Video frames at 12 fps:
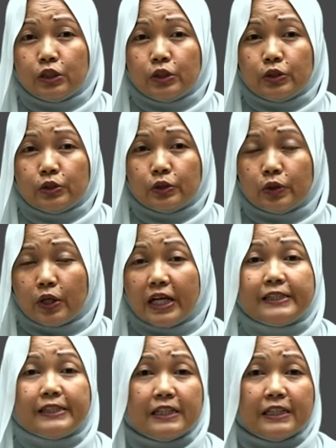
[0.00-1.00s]
So
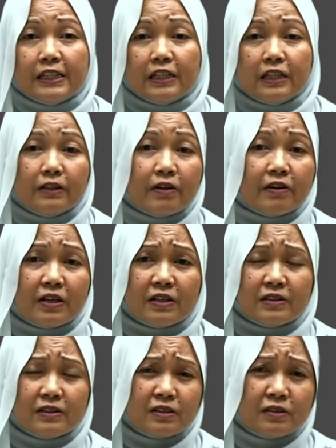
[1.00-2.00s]
actually, there
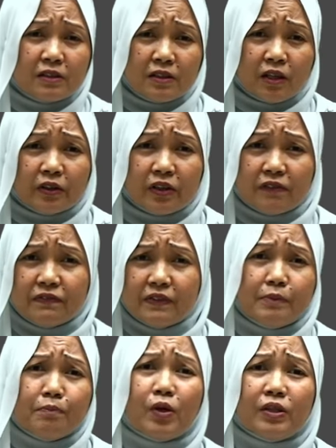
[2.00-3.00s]
are a lot of
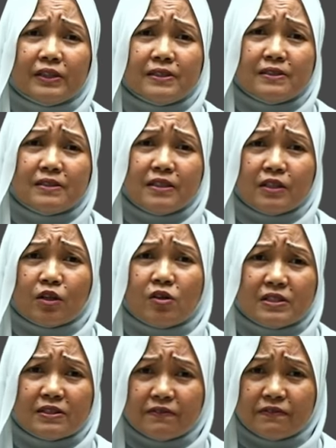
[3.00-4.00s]
importance in
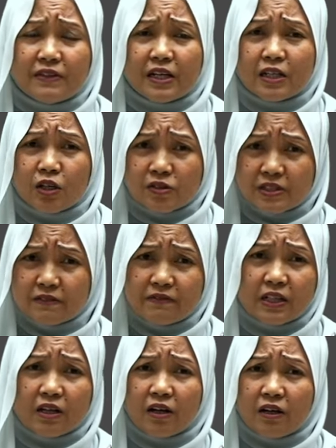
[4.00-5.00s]
conserve, uh,
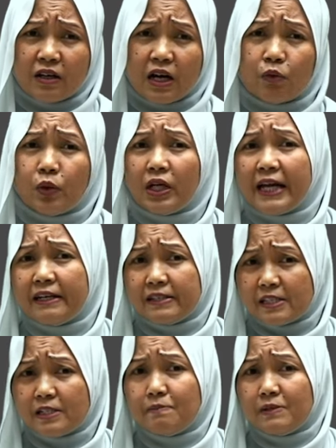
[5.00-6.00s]
conserving uh, our
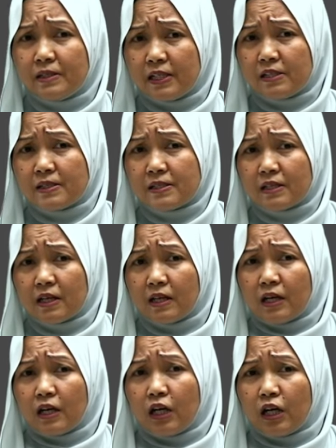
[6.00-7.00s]
heritage buildings
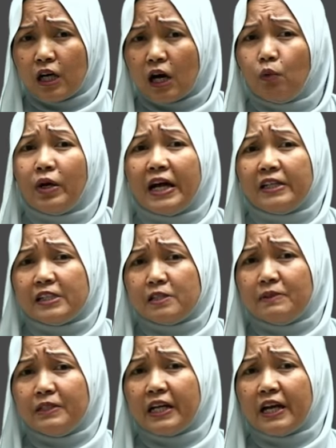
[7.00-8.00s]
uh, our heritage
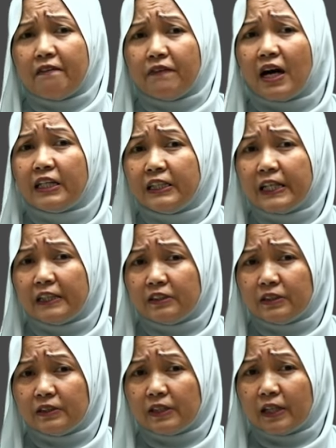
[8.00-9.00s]
building have
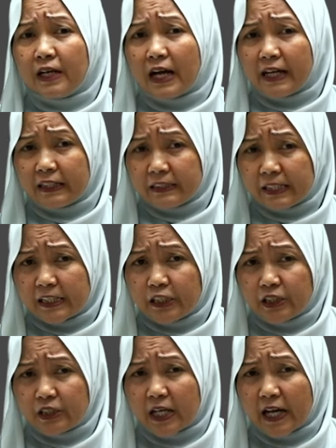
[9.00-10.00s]
architecture, uh,
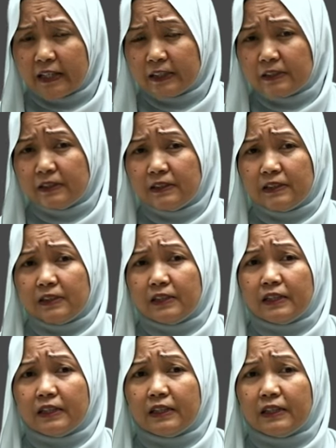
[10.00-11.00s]
architecture characteristics
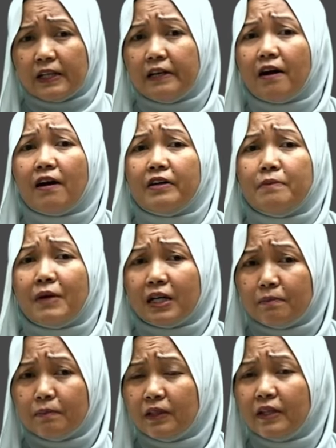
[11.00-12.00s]
that are
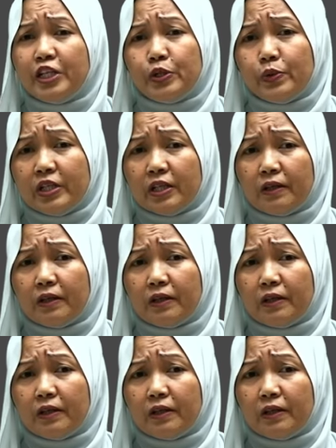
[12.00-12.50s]
remarkable and unique.